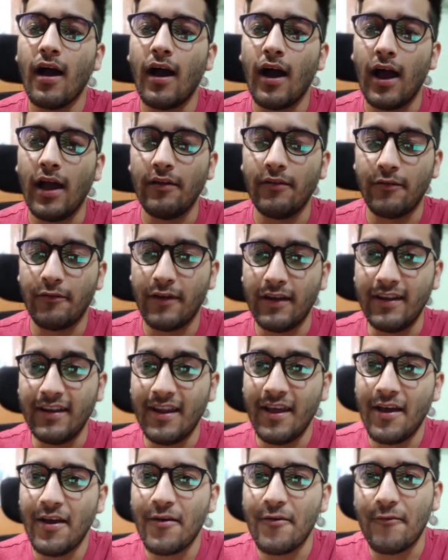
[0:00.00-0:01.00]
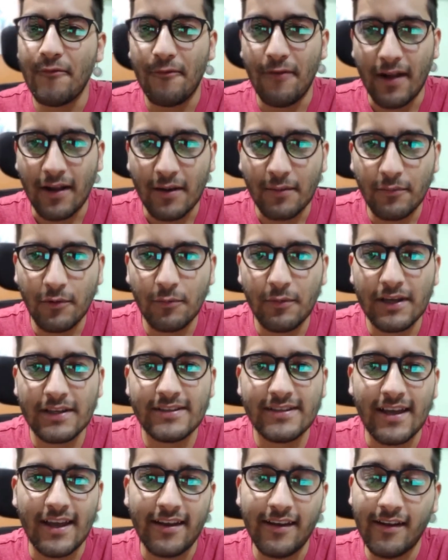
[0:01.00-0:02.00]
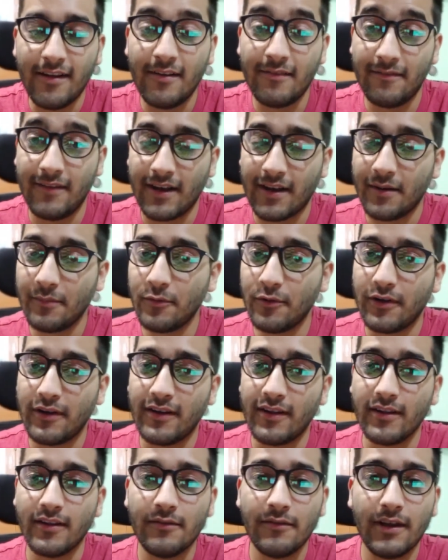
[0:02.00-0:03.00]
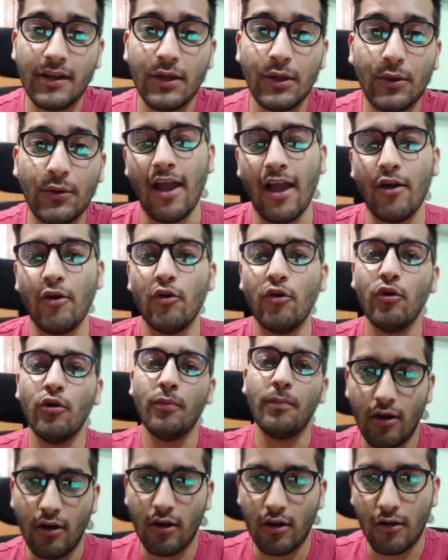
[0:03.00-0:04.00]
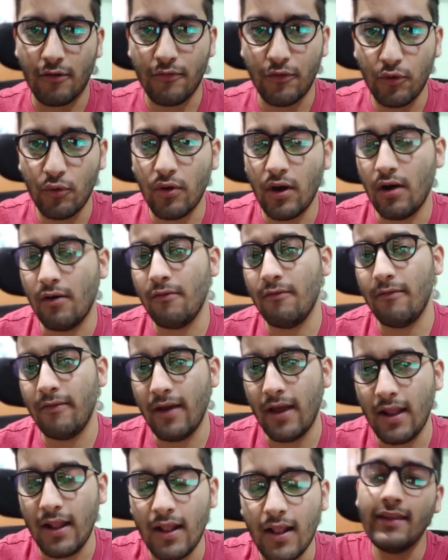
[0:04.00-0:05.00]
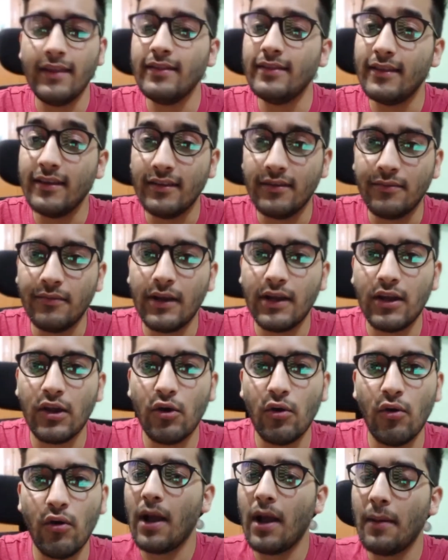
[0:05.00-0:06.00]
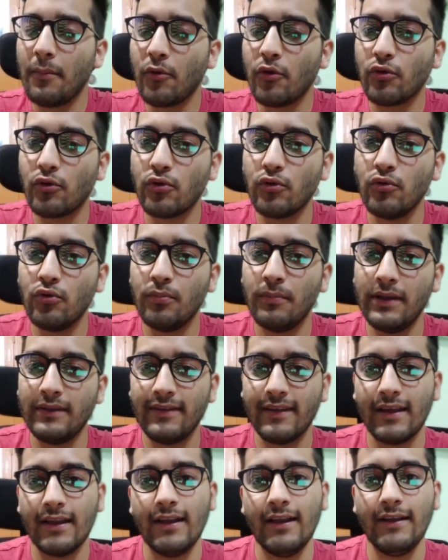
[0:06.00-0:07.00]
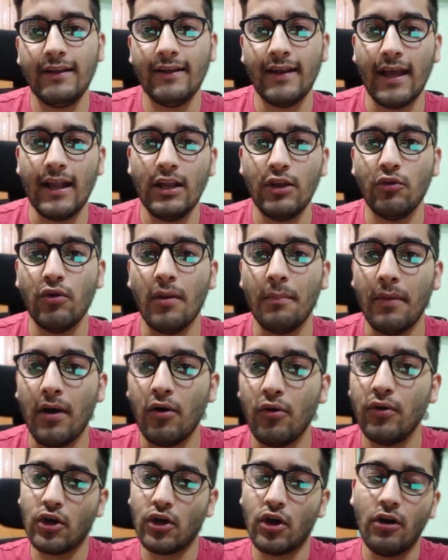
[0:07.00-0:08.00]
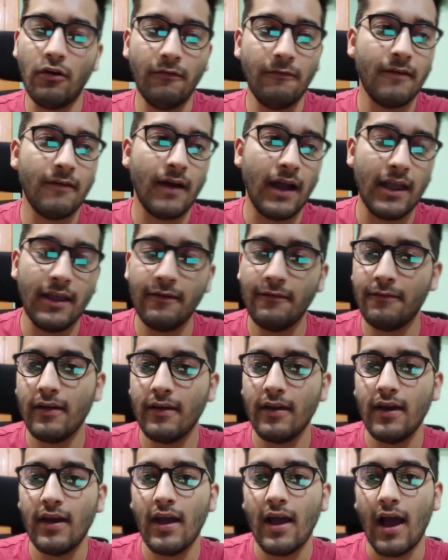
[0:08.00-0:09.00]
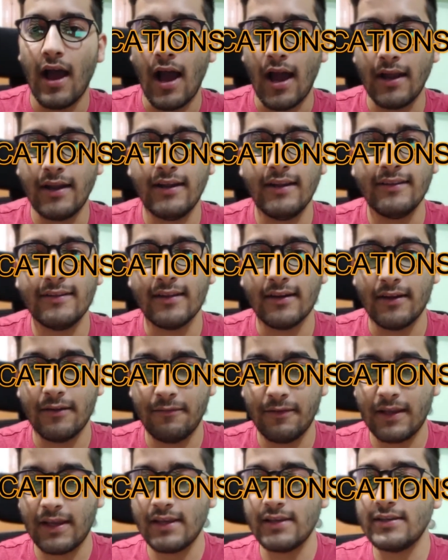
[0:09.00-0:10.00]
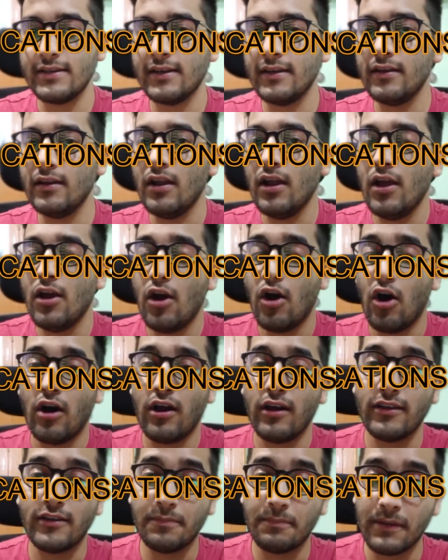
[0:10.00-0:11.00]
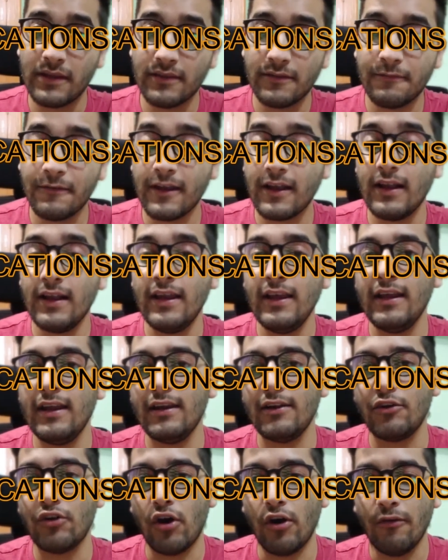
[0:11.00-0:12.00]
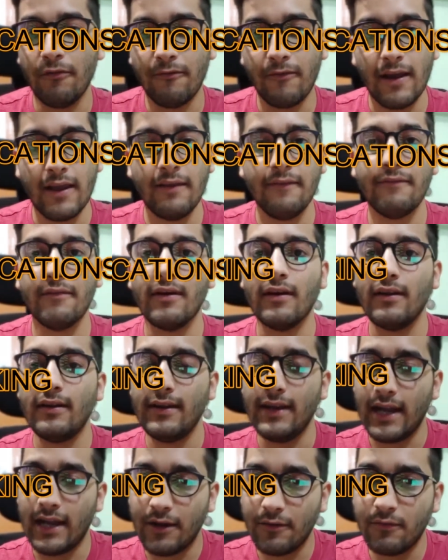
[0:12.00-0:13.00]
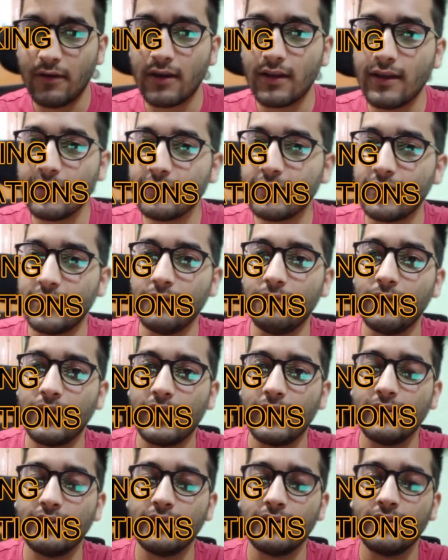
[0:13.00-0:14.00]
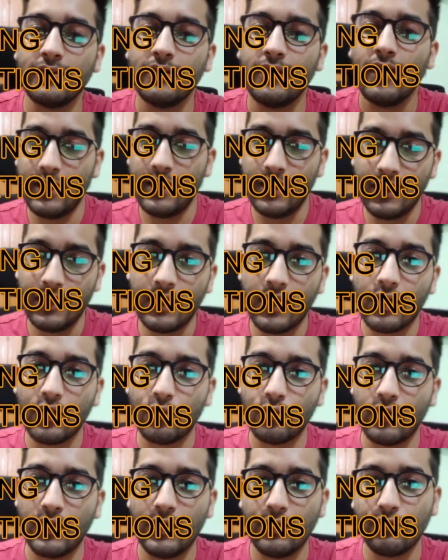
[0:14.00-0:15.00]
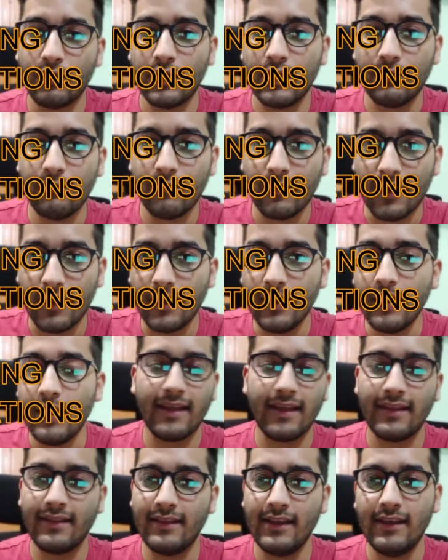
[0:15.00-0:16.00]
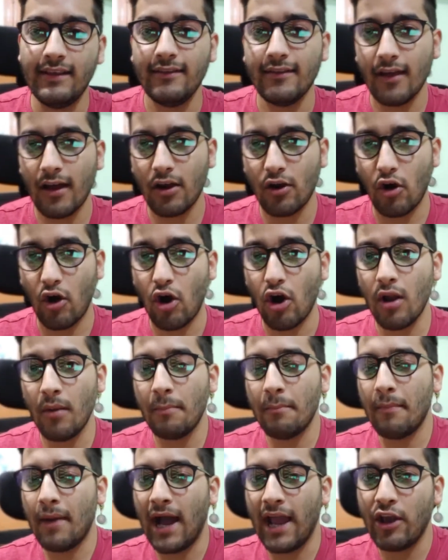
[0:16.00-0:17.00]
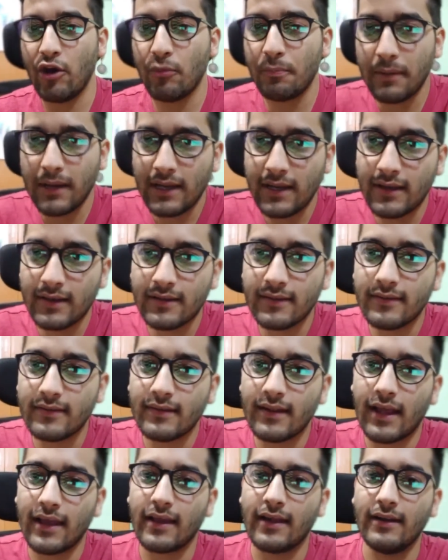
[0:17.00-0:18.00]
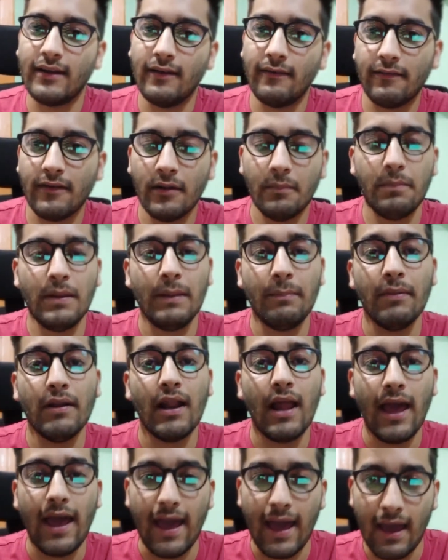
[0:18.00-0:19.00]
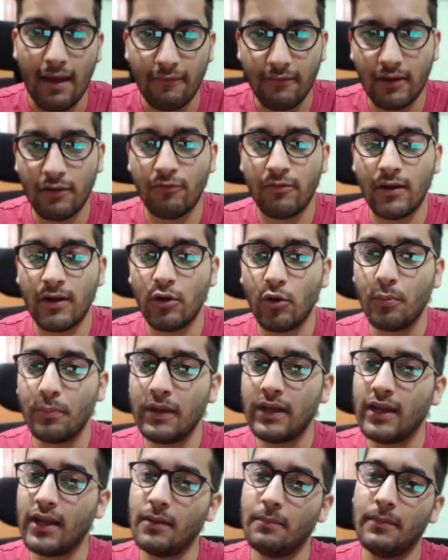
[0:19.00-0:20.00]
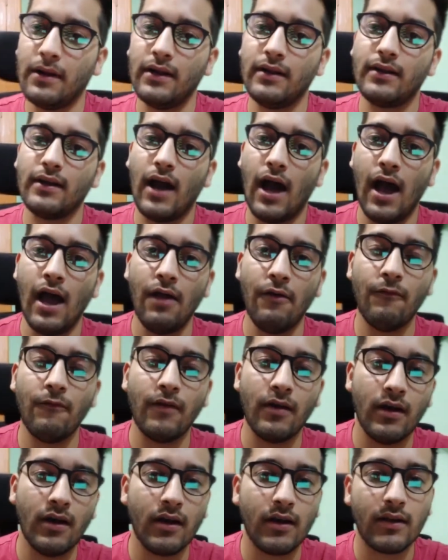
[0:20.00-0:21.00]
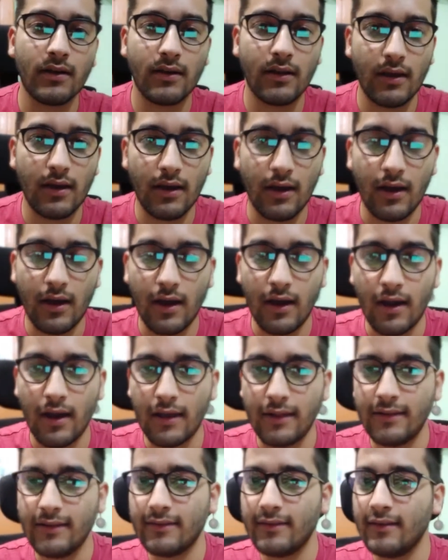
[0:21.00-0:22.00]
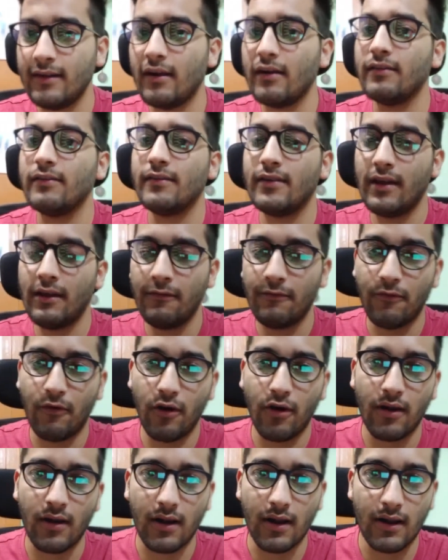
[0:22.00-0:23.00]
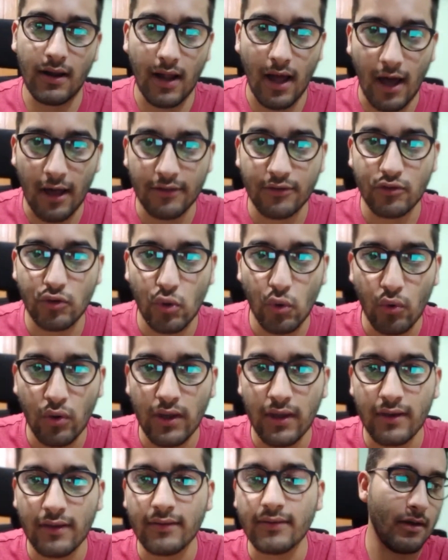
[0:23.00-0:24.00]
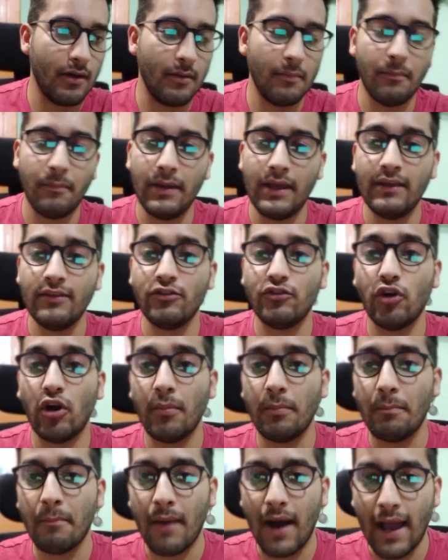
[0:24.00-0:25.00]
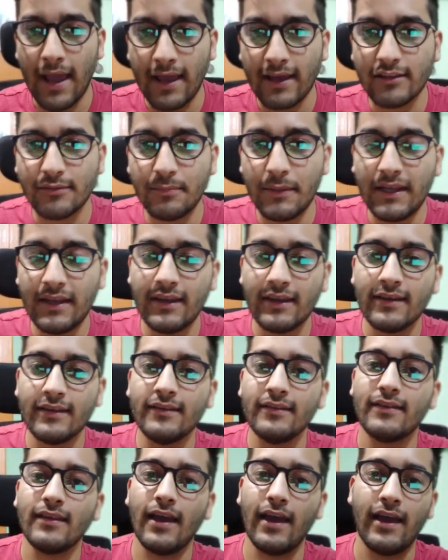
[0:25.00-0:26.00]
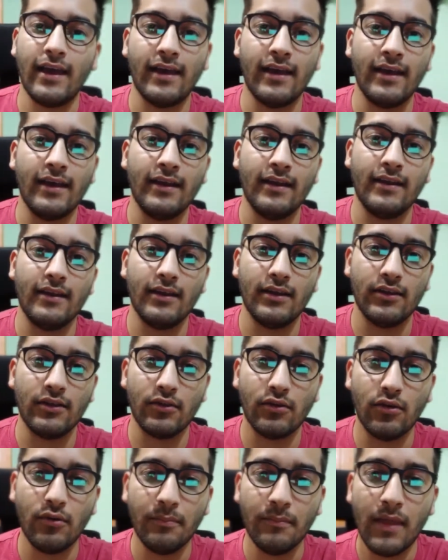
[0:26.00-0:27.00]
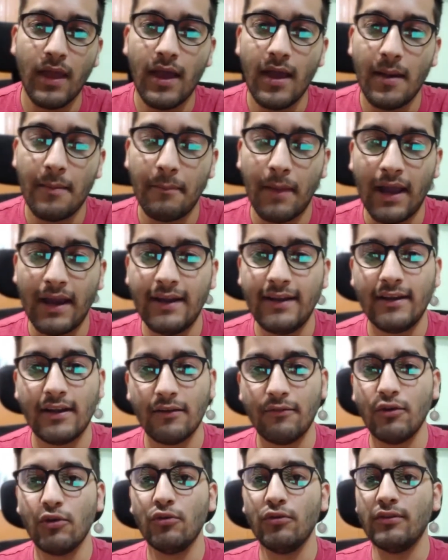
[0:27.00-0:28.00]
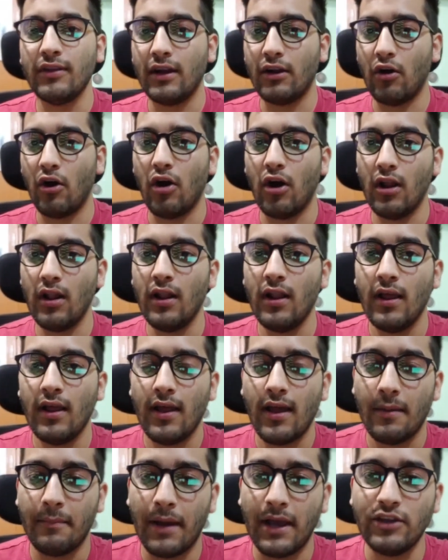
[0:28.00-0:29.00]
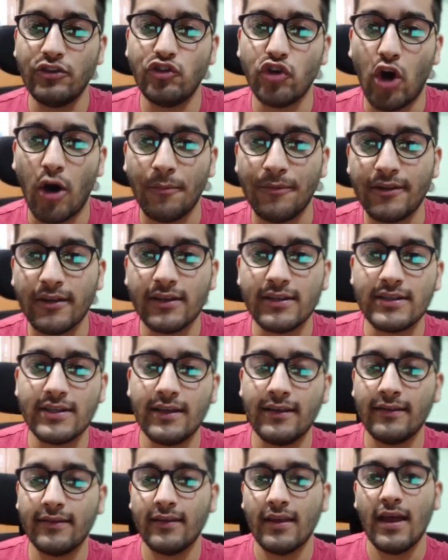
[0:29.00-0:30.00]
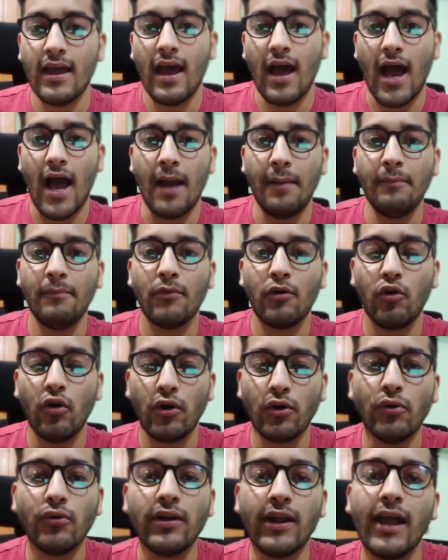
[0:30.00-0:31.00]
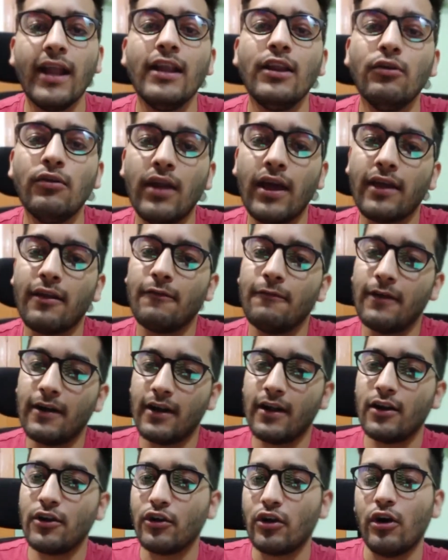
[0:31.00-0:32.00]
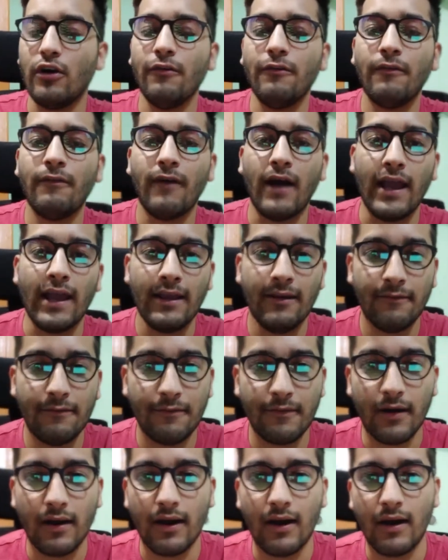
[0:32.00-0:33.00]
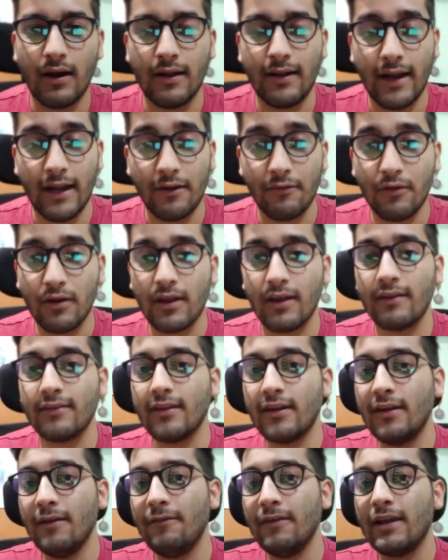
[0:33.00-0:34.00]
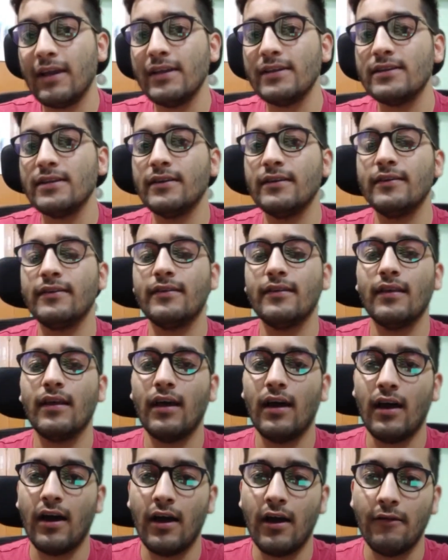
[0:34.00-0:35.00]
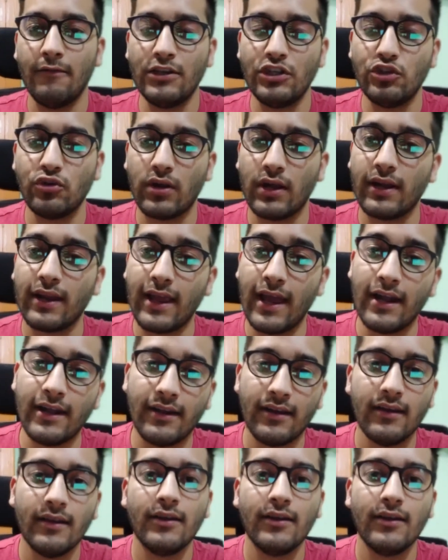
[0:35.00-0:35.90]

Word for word: Hi everyone, welcome to my channel, welcome to another video. I hope all of you are well. In this video, I'm going to basically tell you about top five I T certification, specifically top five networking certification in twenty twenty-one. Like, these are all my opinions, like different people have different opinion, but I worked uh, in this industry for last two years uh, based on my experience and uh, you know, my interviews and all my job searches. I'm going to tell you like what are top five uh, networking certifications uh, which you can get